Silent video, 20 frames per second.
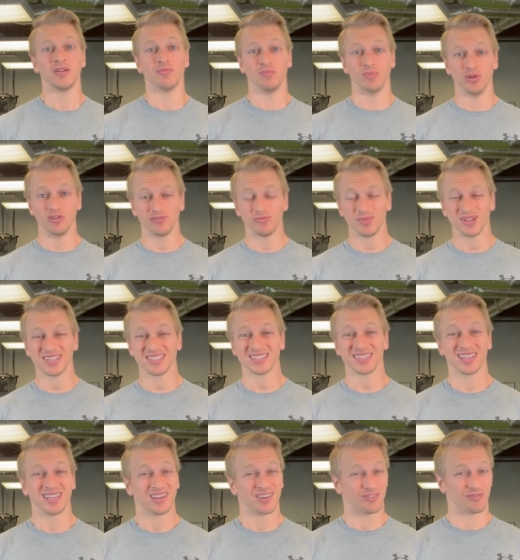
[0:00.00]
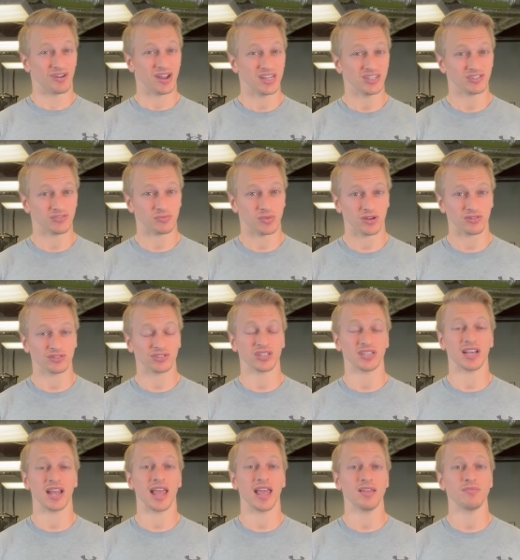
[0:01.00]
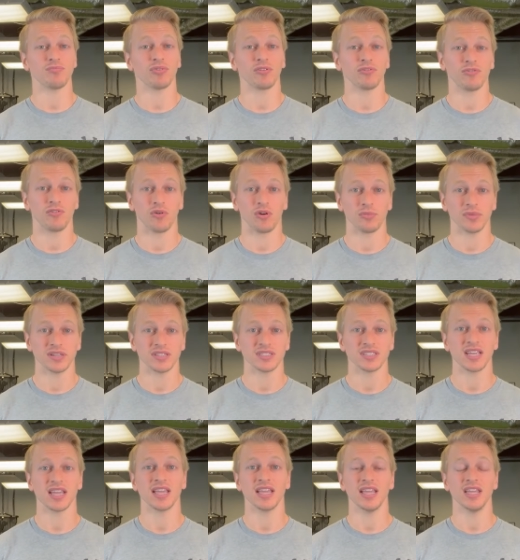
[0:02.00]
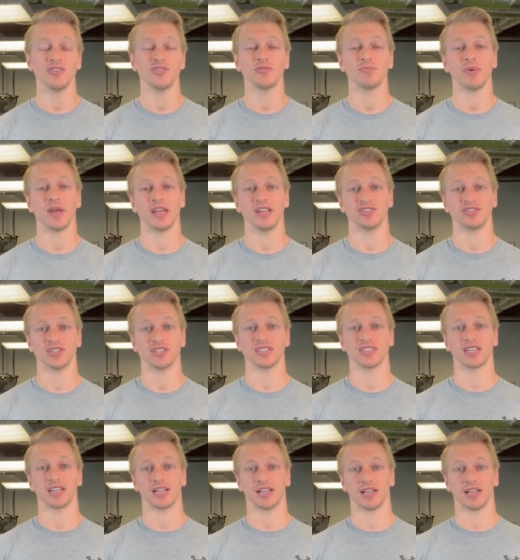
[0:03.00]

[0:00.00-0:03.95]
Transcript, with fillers: movement, range of motion, and performance in your patients and